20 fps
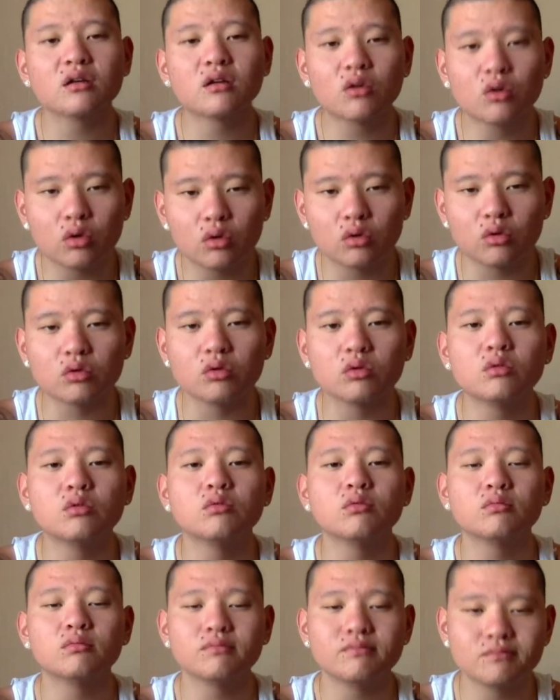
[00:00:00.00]
cool,
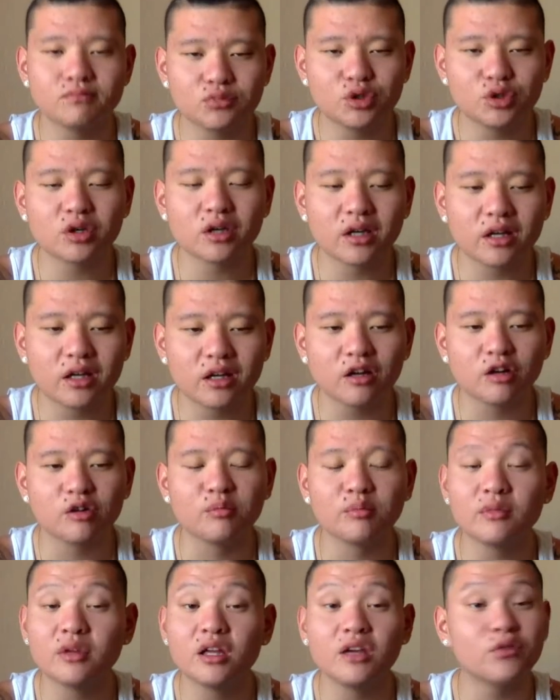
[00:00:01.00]
you can get
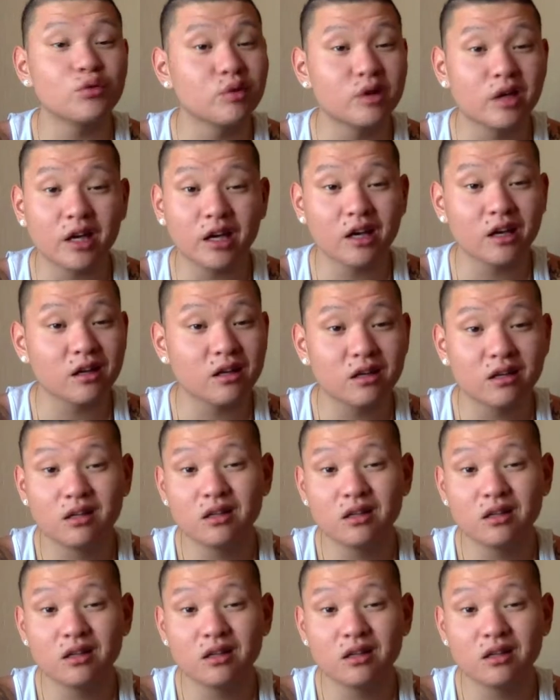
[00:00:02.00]
help. If you can't,